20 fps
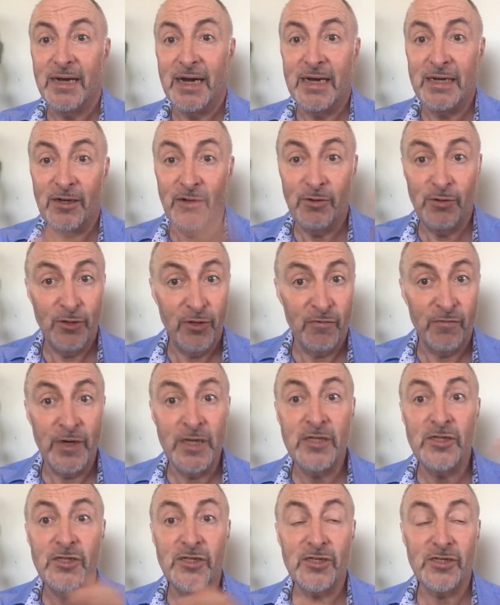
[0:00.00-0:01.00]
I don't know your
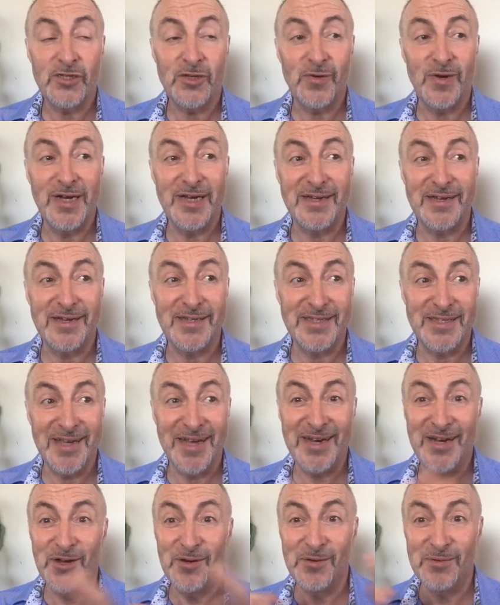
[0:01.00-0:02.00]
friends, so I can't say
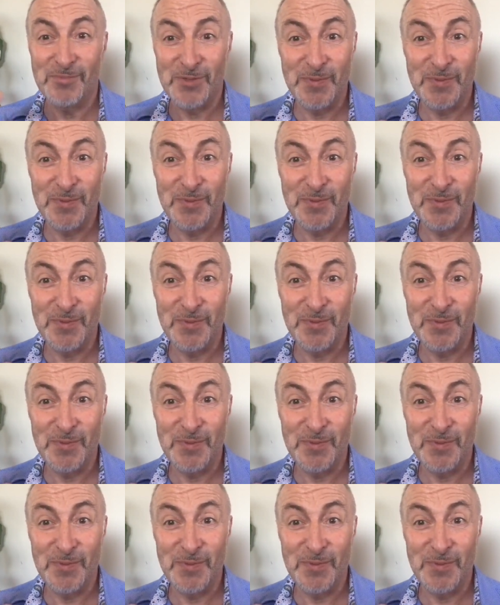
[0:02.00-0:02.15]
I know them,